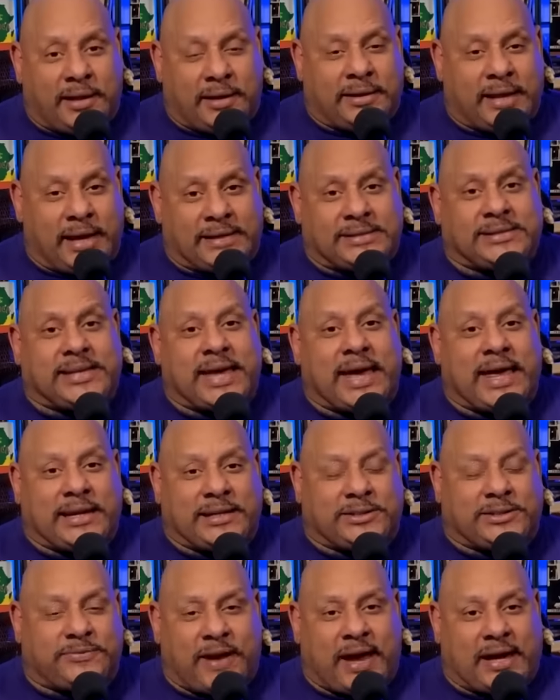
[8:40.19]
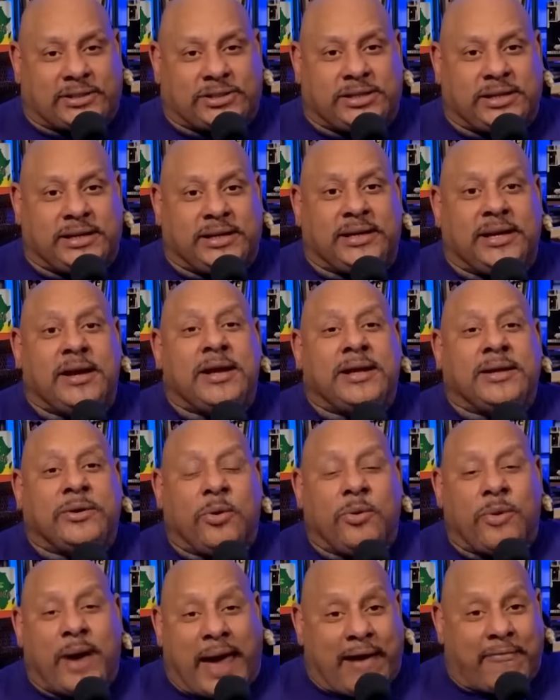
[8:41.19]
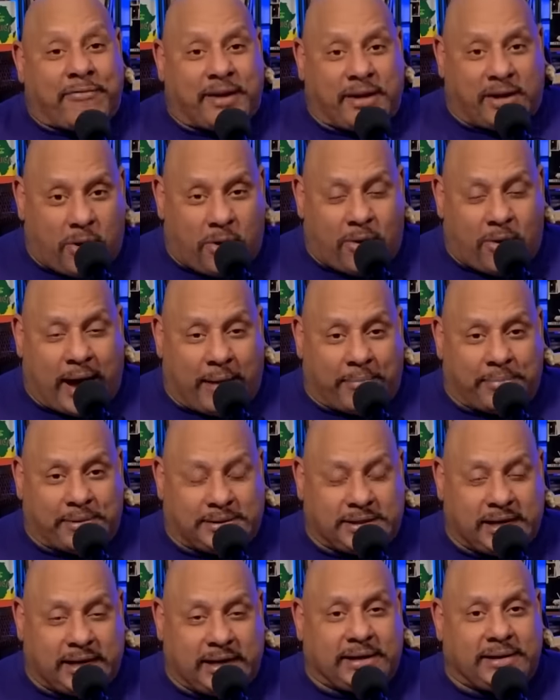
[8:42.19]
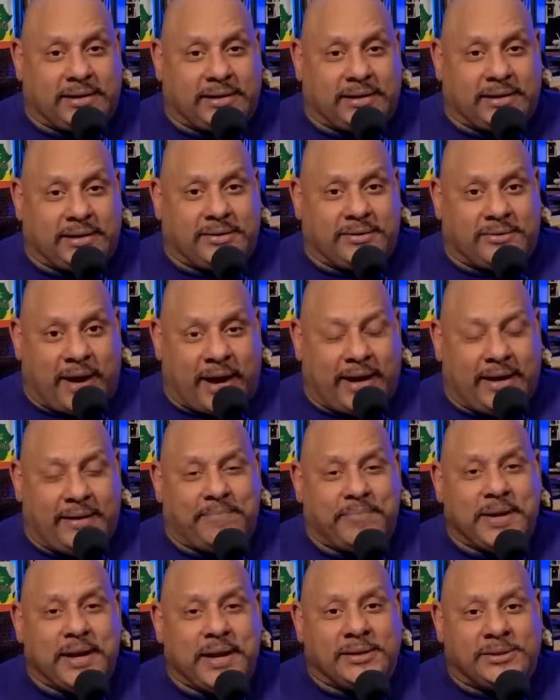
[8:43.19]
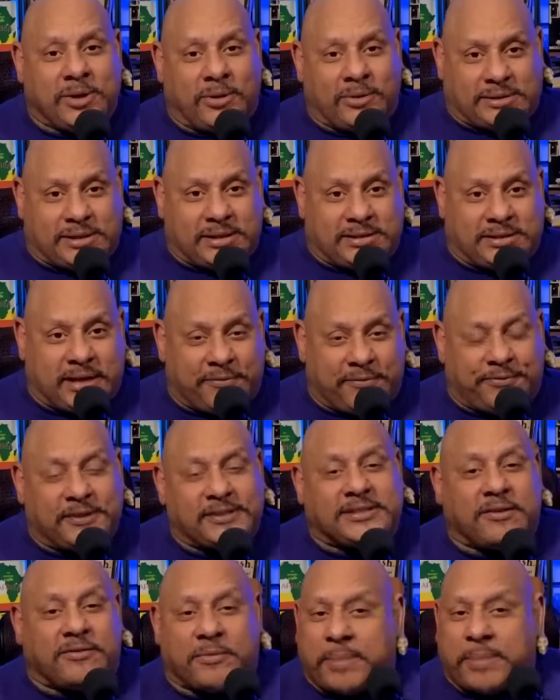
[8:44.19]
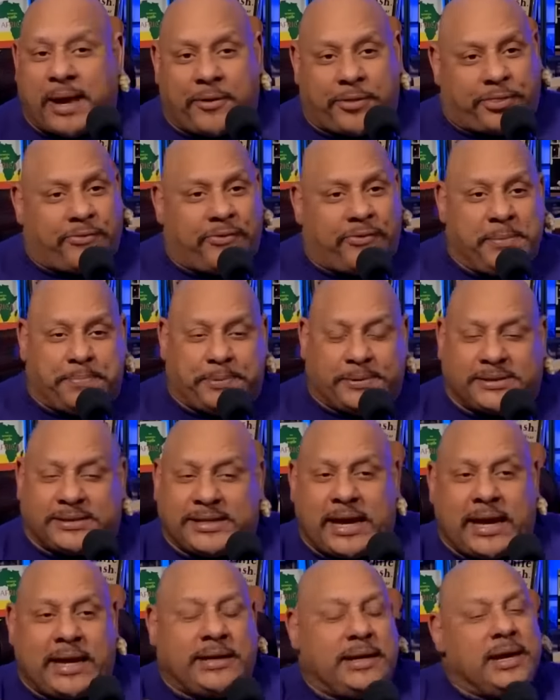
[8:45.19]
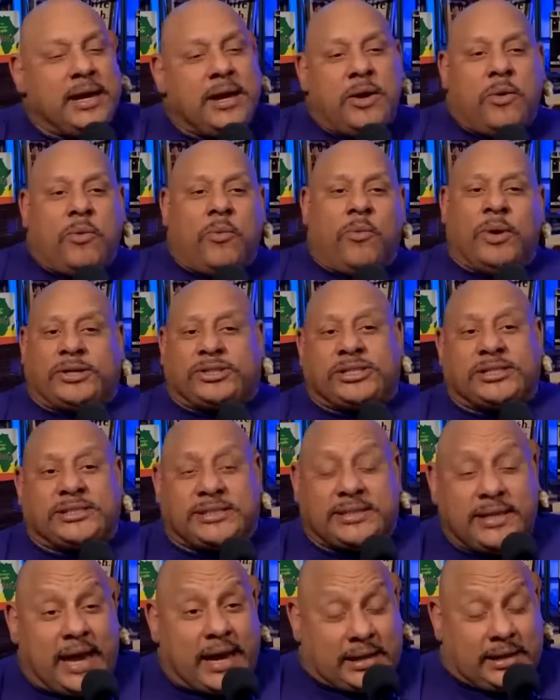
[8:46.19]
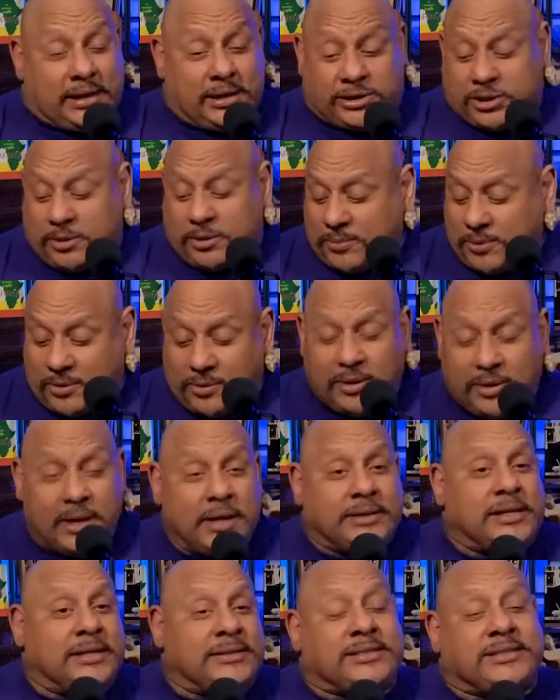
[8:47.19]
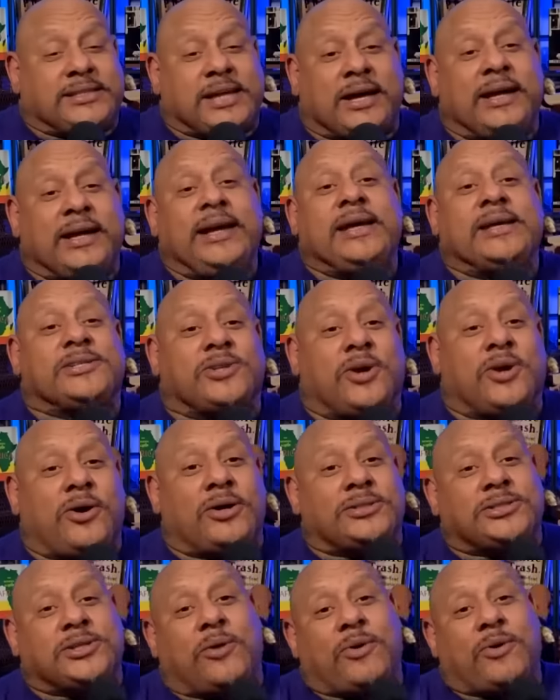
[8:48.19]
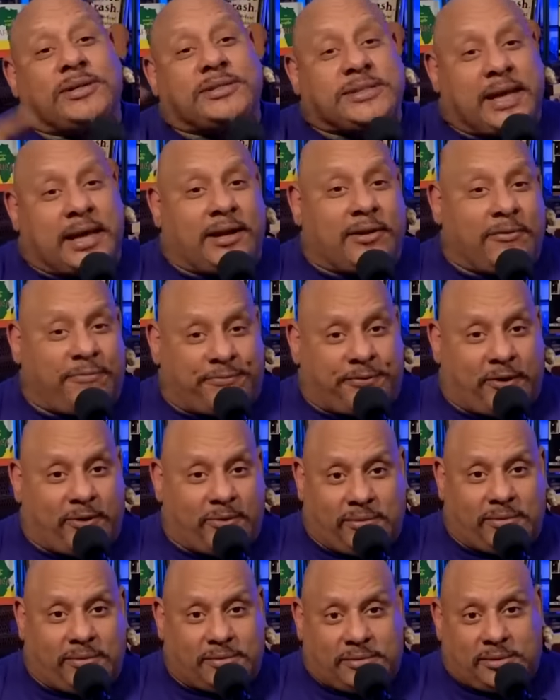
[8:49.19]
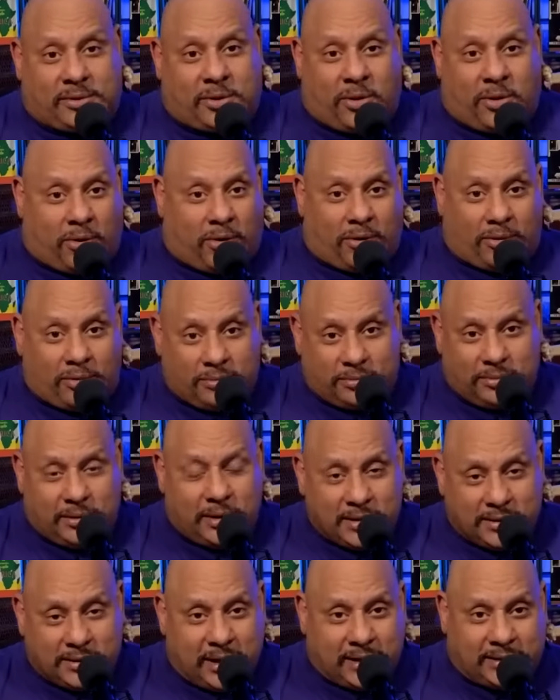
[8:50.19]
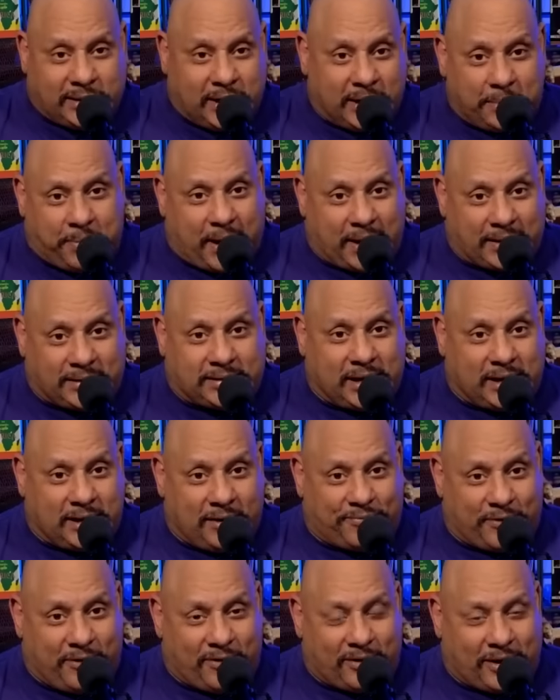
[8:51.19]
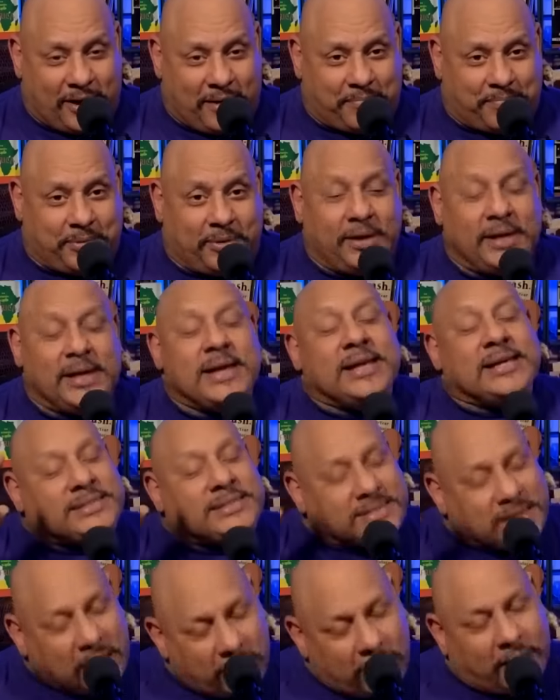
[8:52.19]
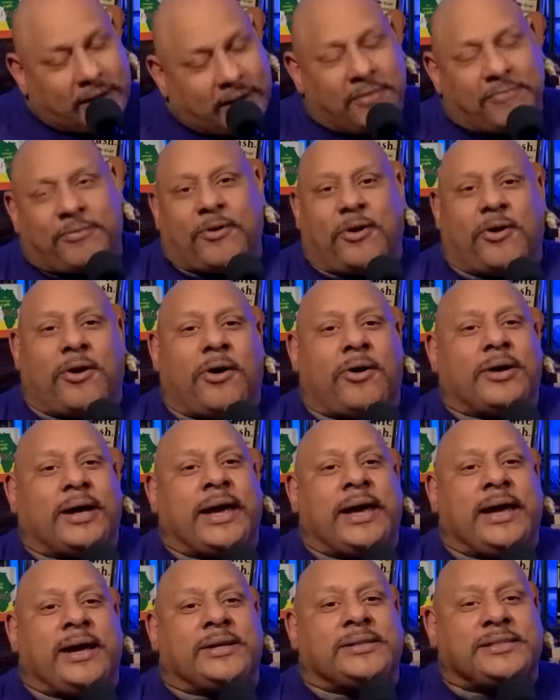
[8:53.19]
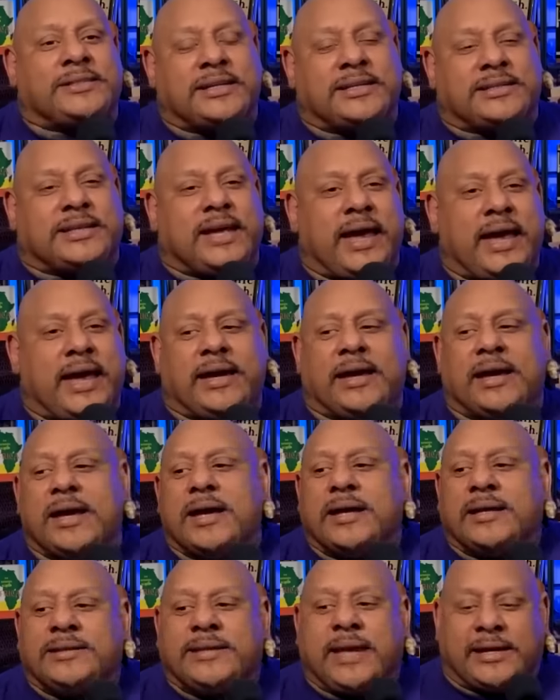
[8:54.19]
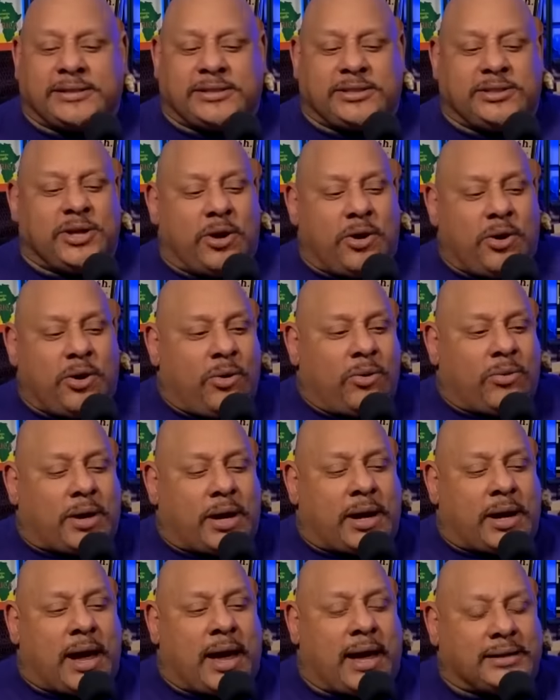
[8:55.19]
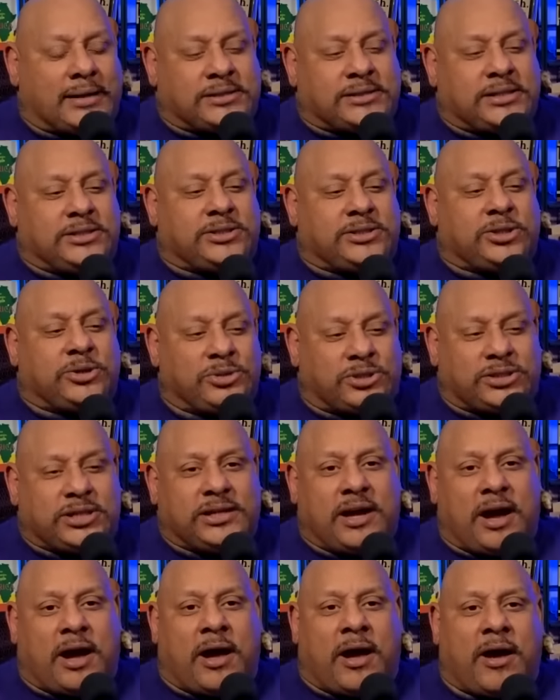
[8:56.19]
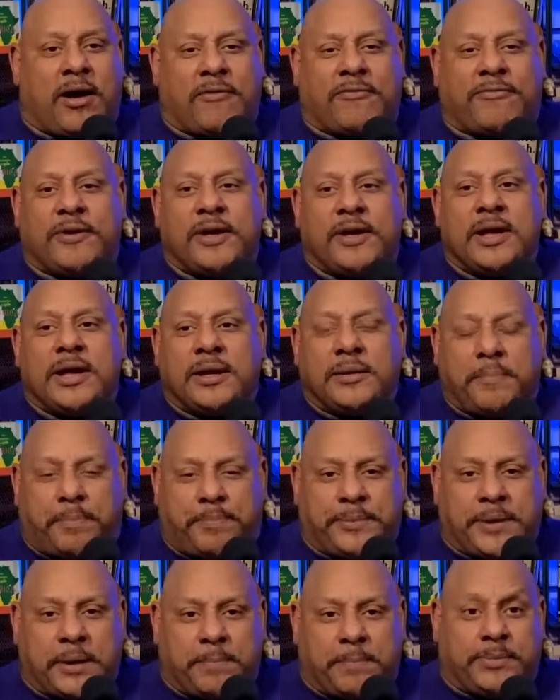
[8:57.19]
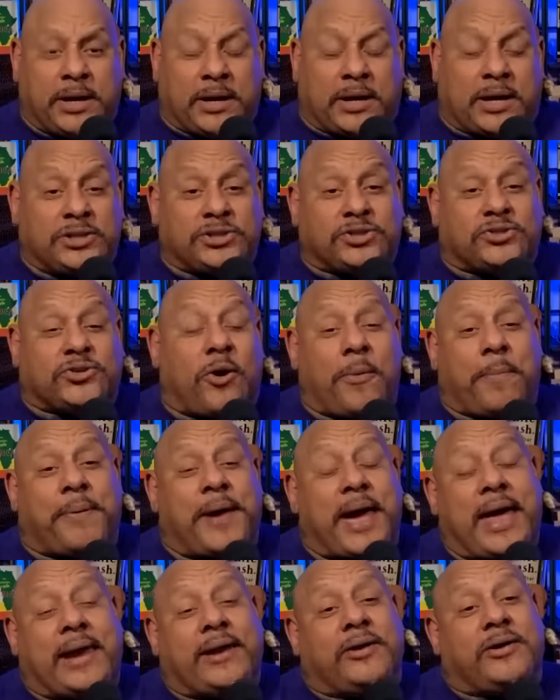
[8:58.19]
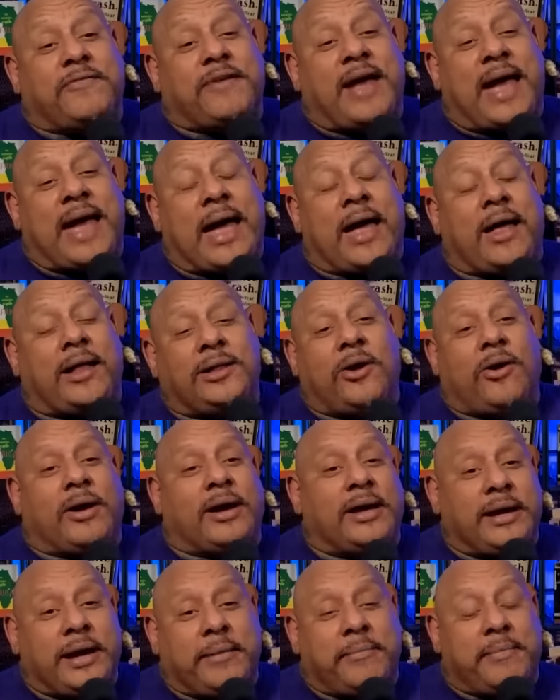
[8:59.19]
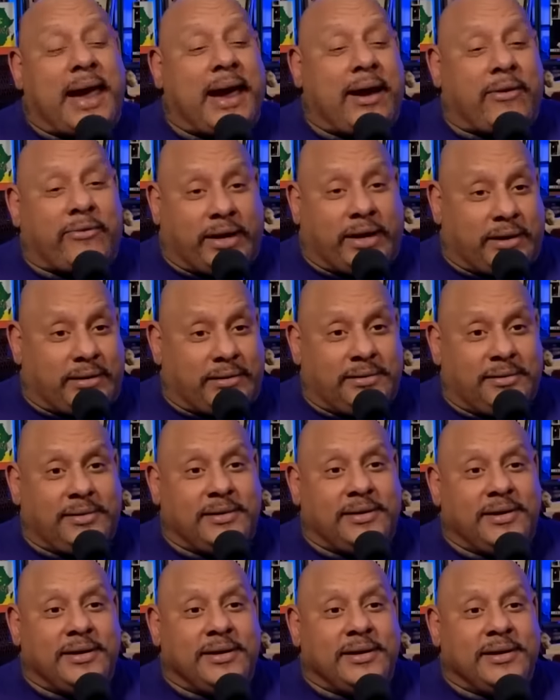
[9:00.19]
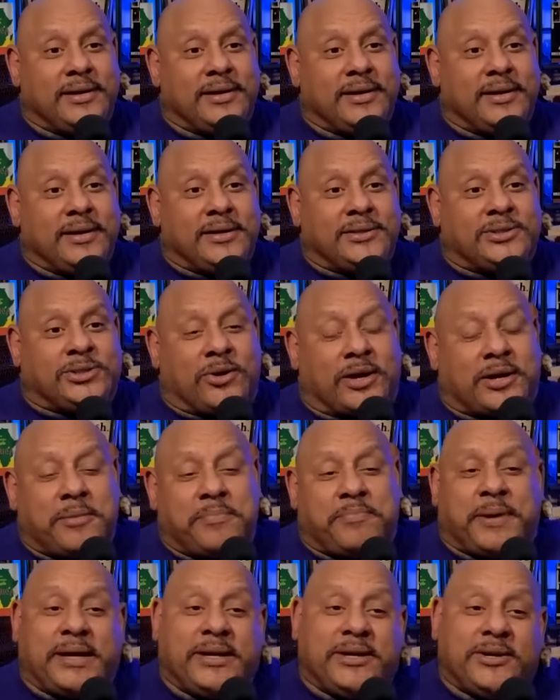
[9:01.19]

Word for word: less satisfaction who haven't cohabitated, right? Mm. So it's a difference of about 3%, which is negligible. The study is also a telephone call. They did okay. it by telephone company. Third of all, here's the thing there's no constitution of the, the control pattern of how long are they married. So it could be